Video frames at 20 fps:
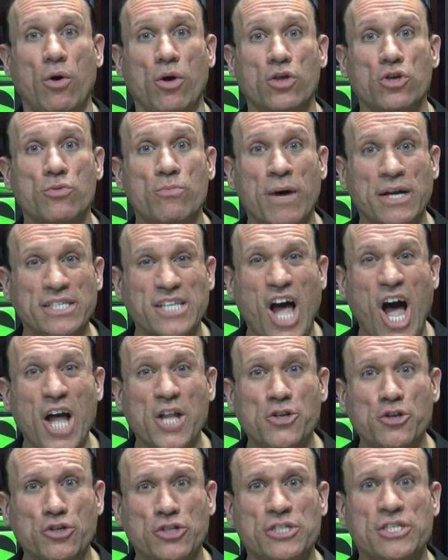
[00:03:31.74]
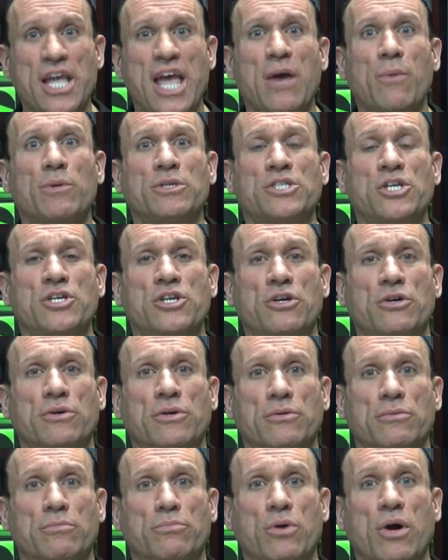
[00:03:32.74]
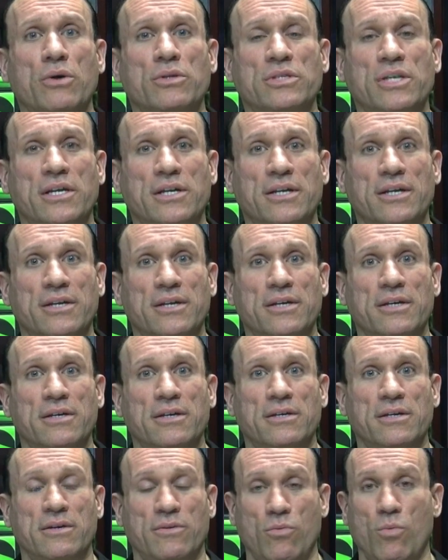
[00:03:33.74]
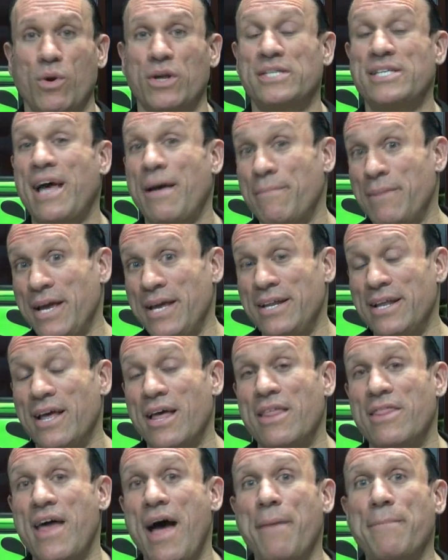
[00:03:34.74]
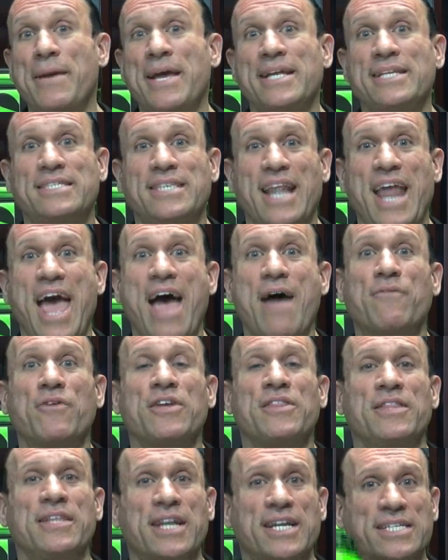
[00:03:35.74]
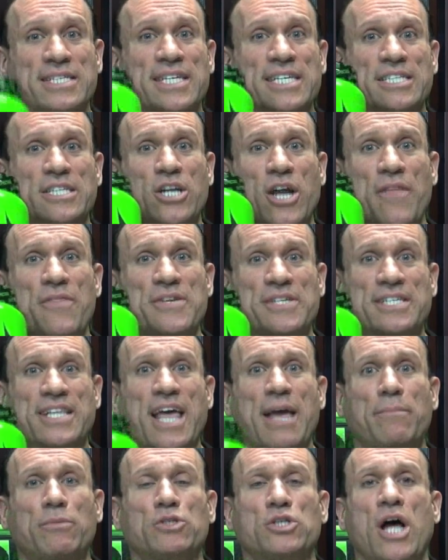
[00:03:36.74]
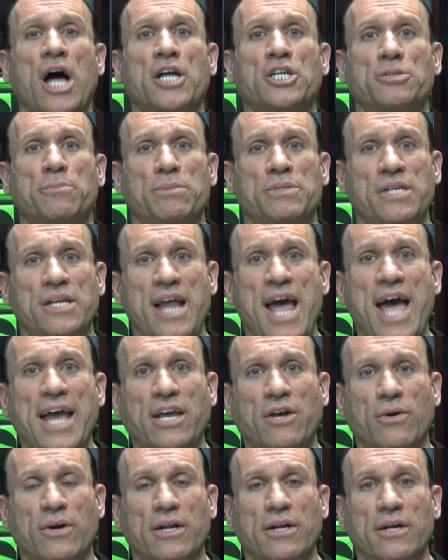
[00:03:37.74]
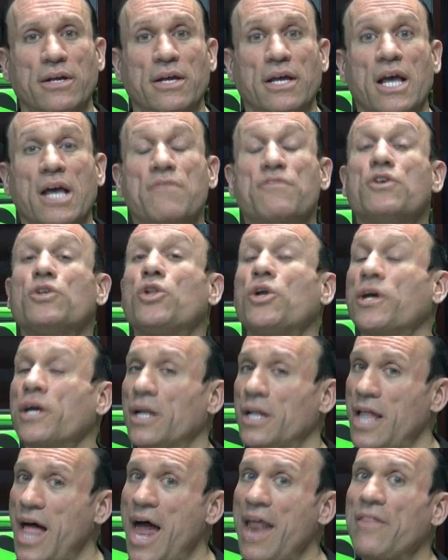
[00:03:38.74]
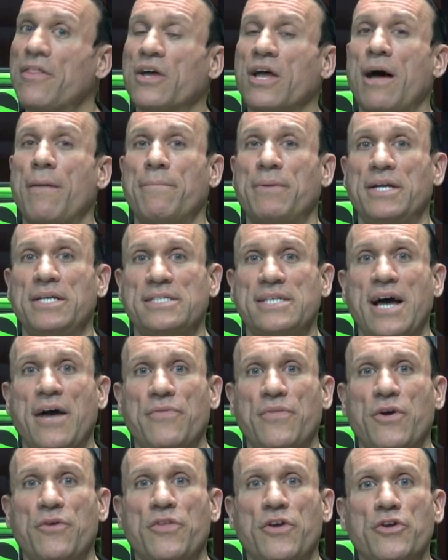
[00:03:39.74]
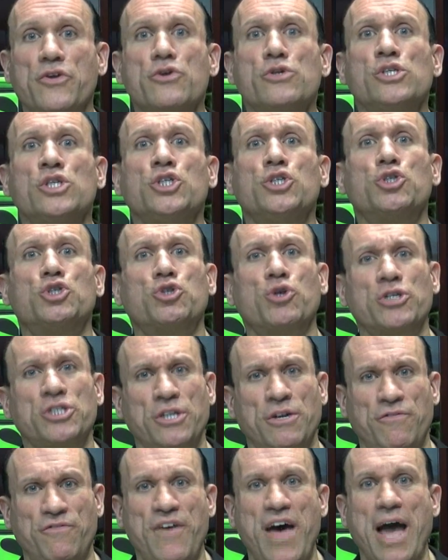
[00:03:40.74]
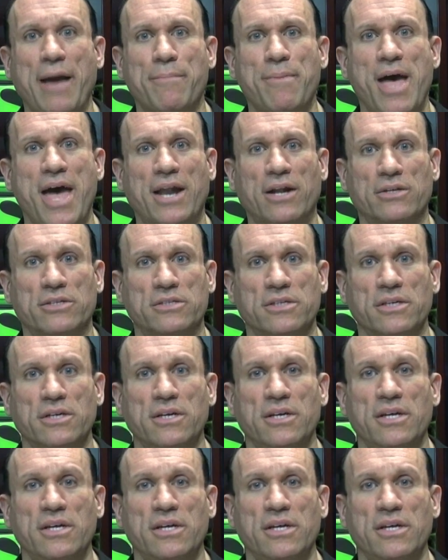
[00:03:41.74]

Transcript: you must understate what's in your protein. What does that mean? That means that everything that is listed on this label is 100% accurate. If you look at a lot of the companies out there, they're using nutrition fact panels.